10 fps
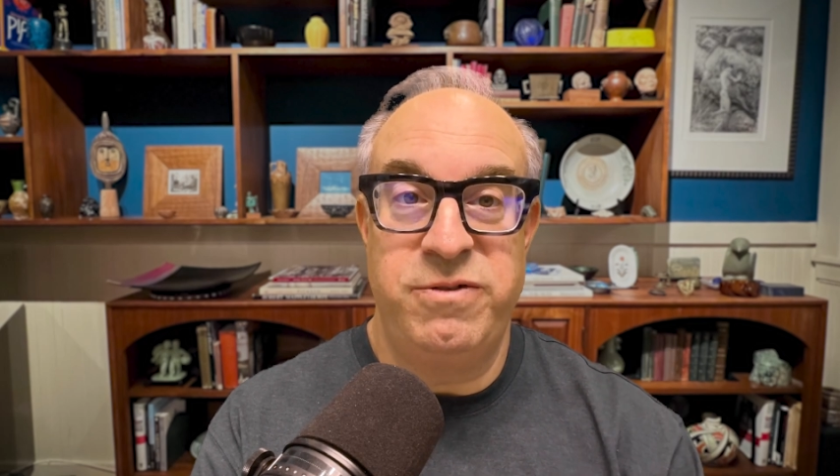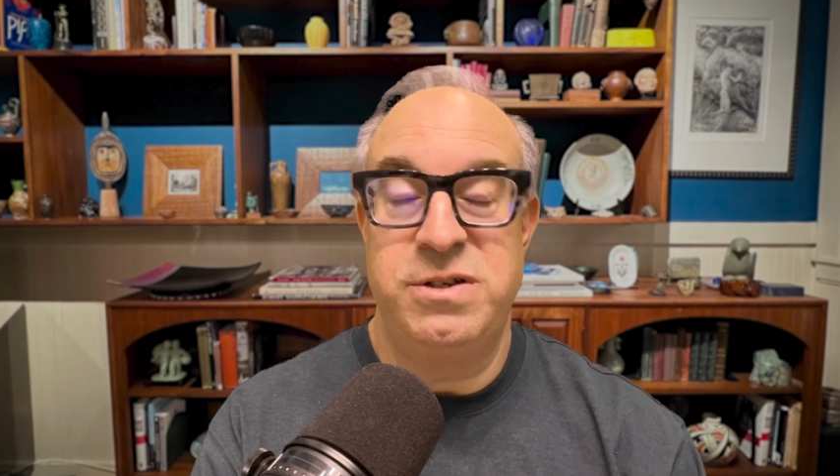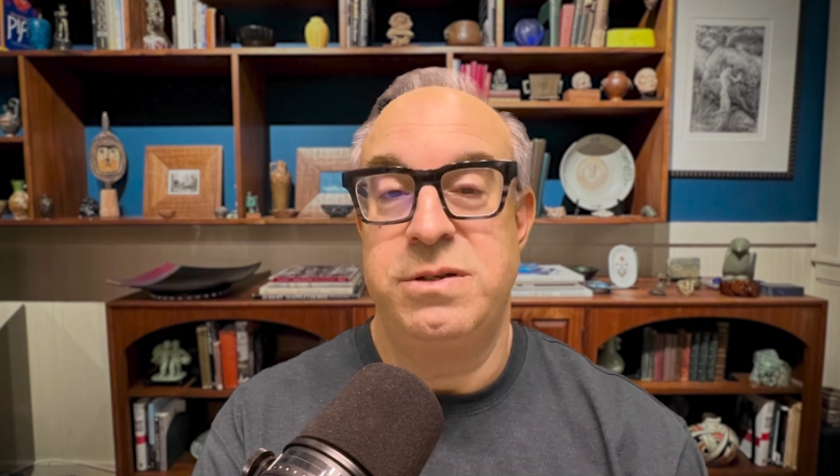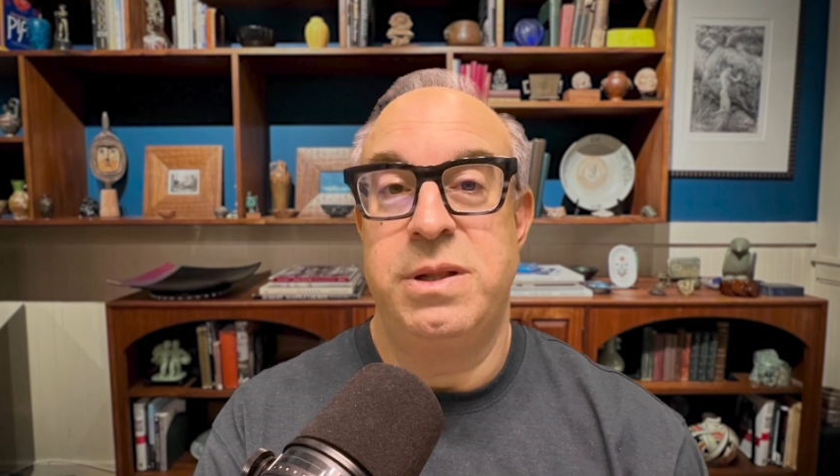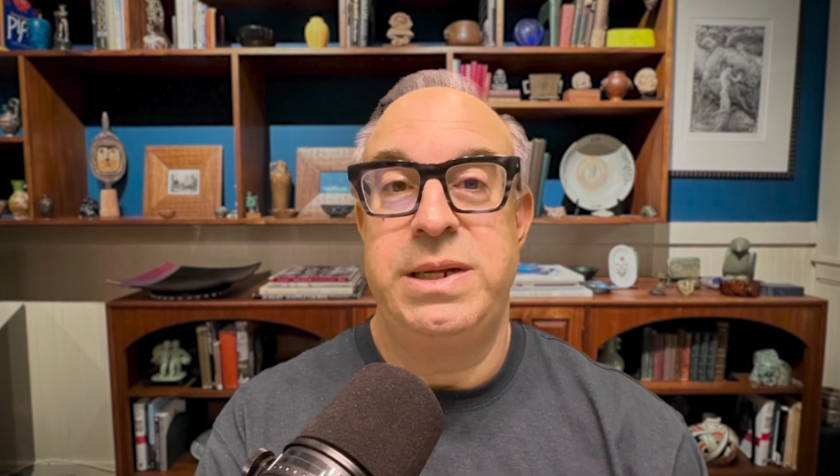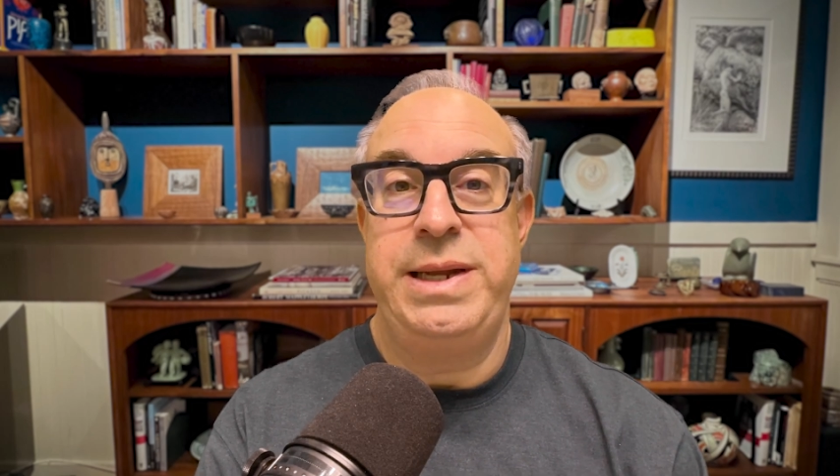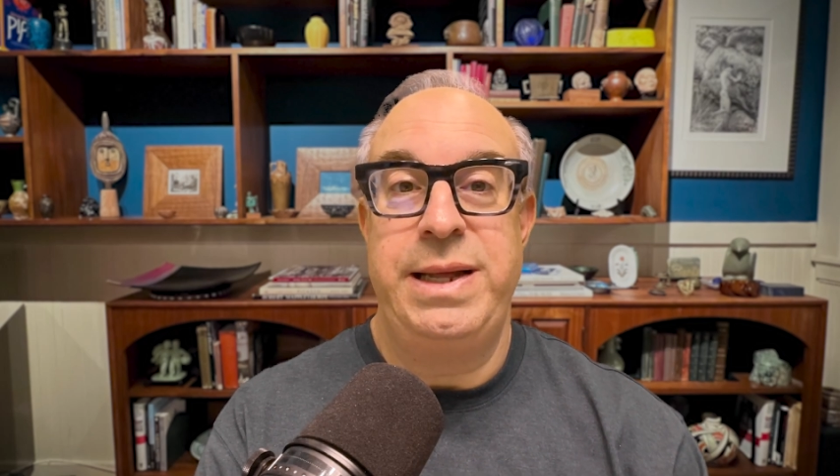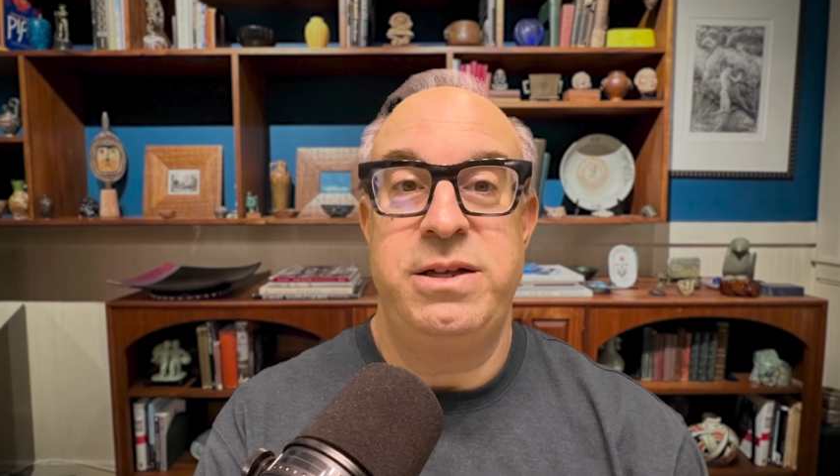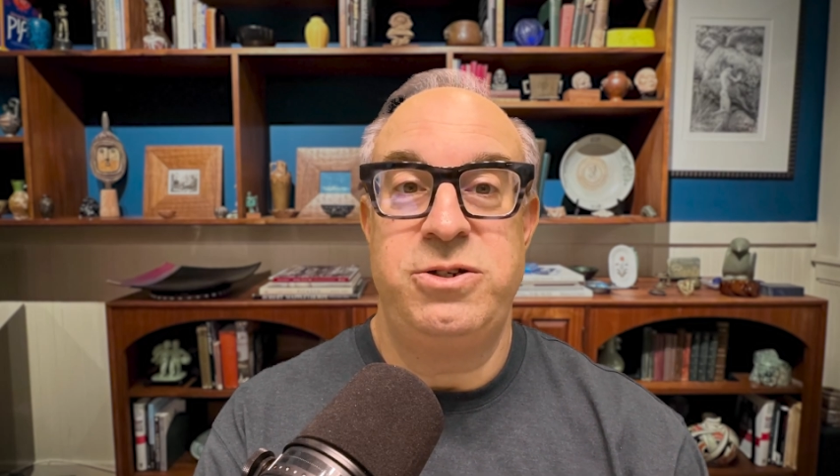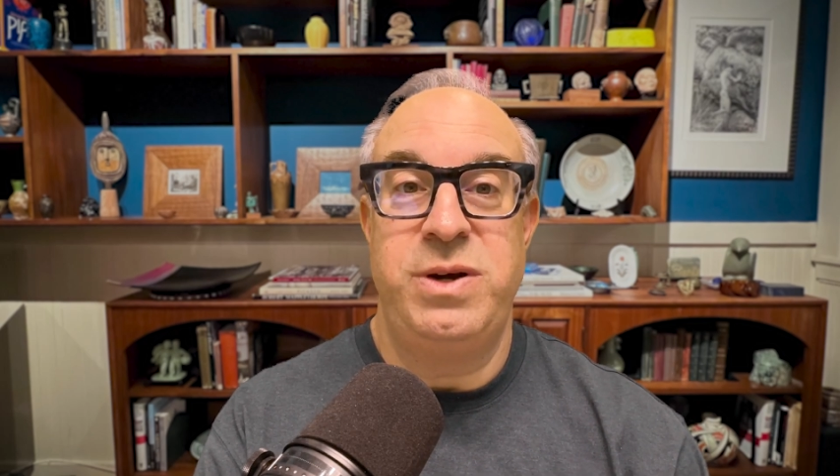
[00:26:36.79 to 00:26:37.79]

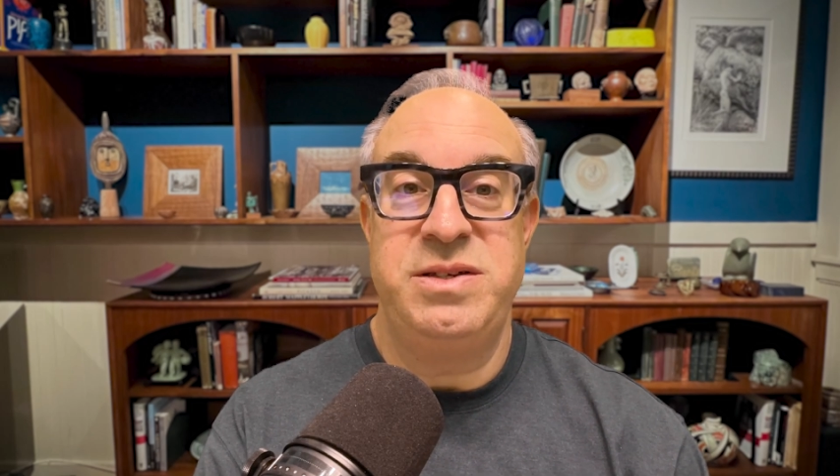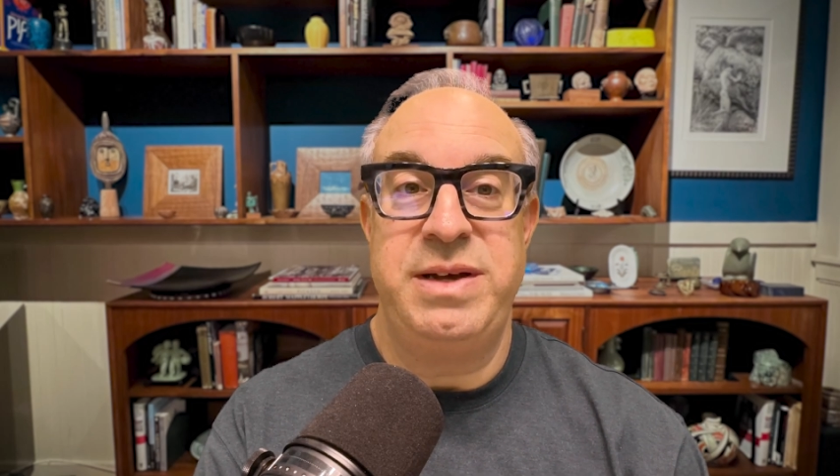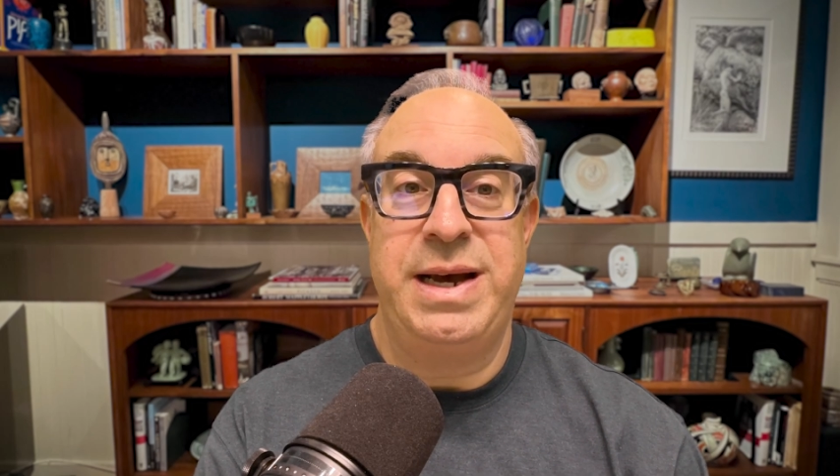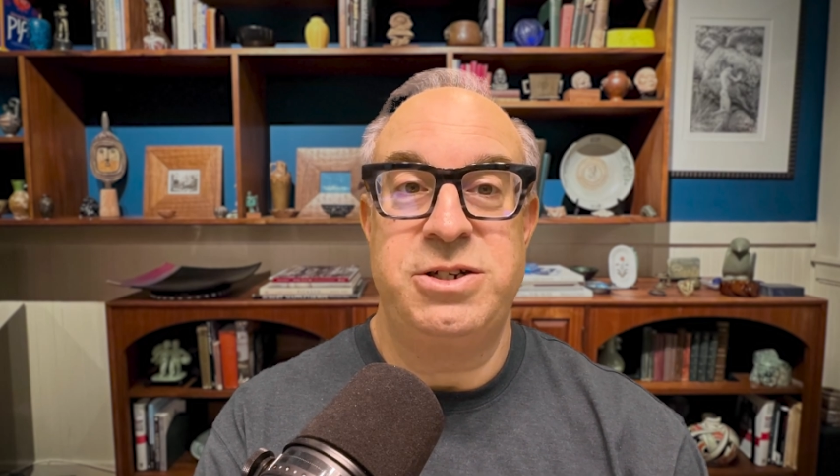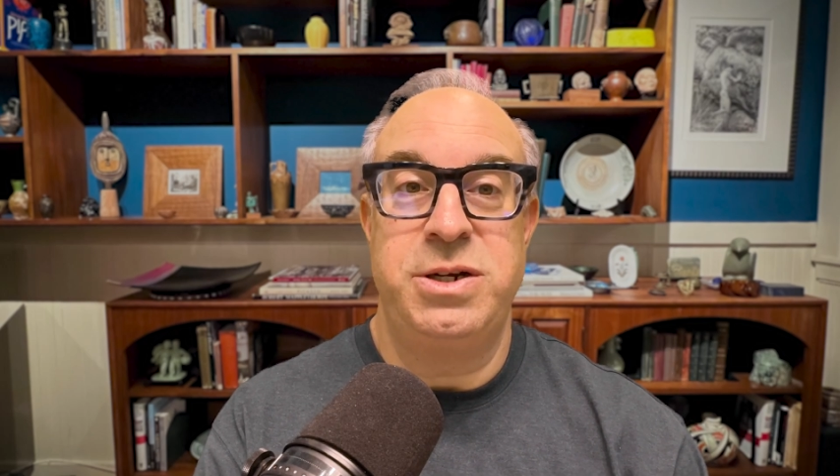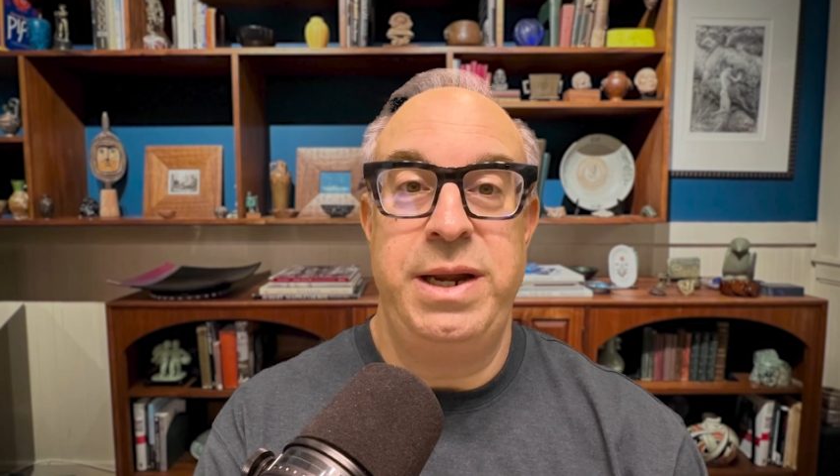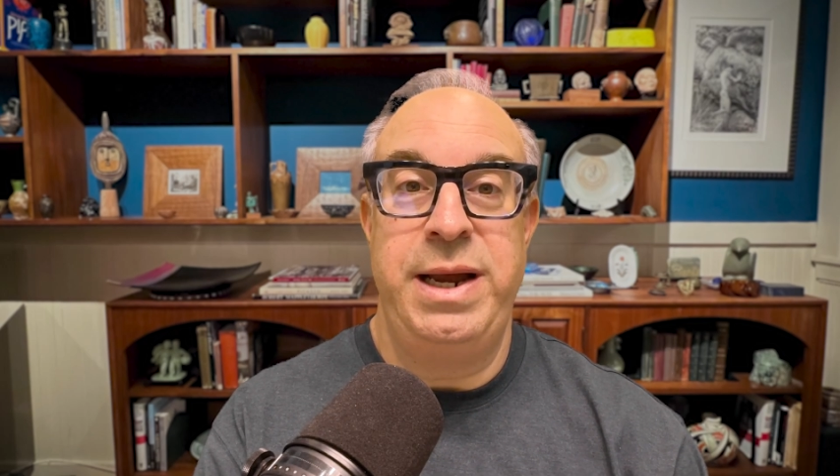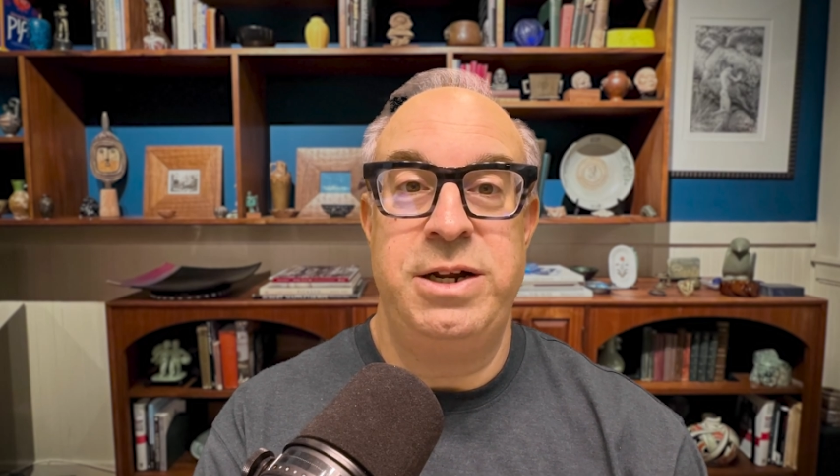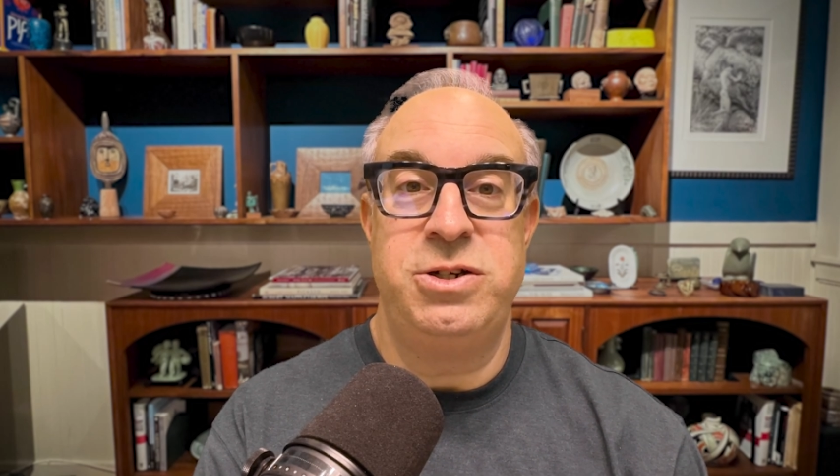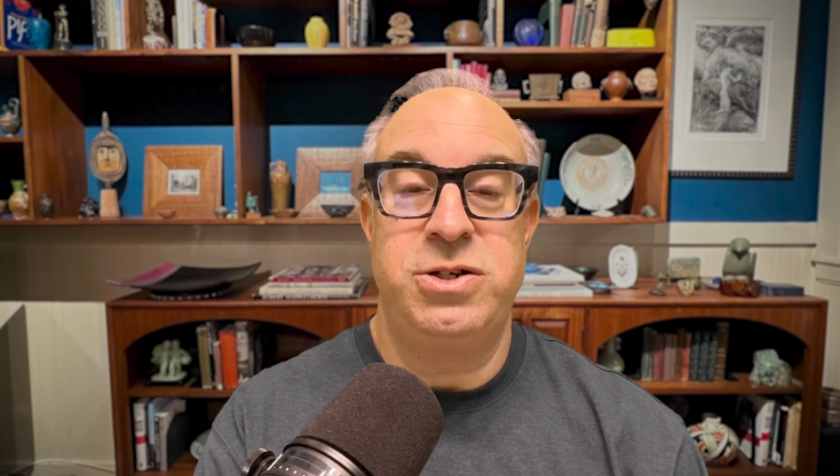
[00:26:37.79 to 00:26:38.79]
facilitate the transaction
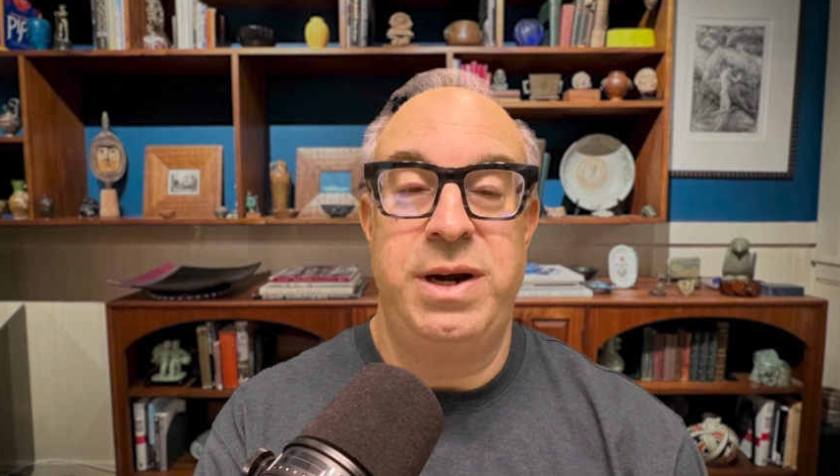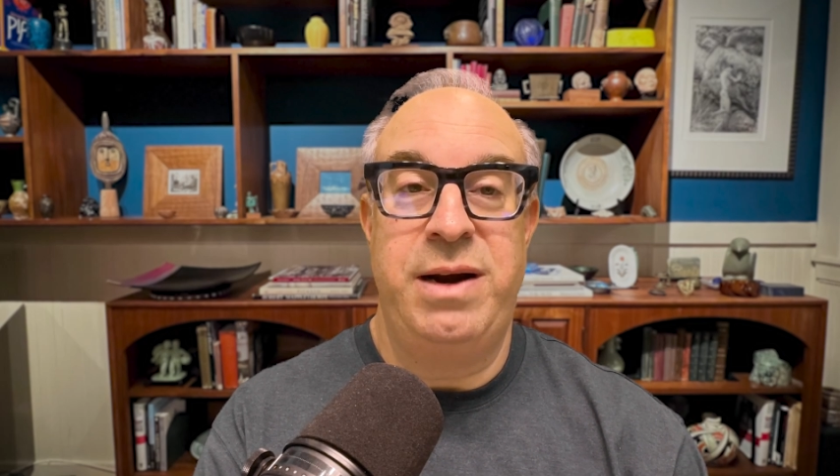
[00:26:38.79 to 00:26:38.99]
and ensure